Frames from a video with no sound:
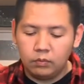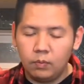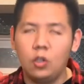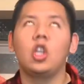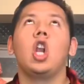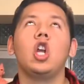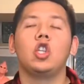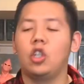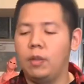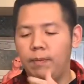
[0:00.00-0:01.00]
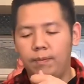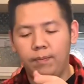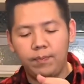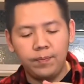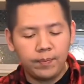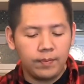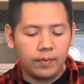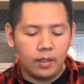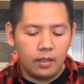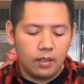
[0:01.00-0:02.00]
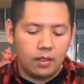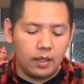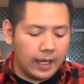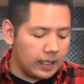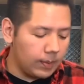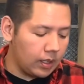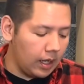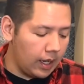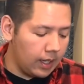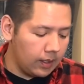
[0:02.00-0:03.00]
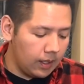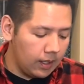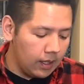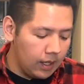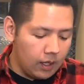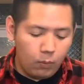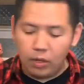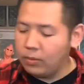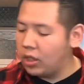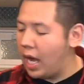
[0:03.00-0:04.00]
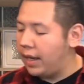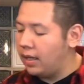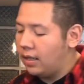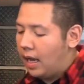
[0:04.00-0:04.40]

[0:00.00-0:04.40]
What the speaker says: Delish. Next step is gonna add horchata.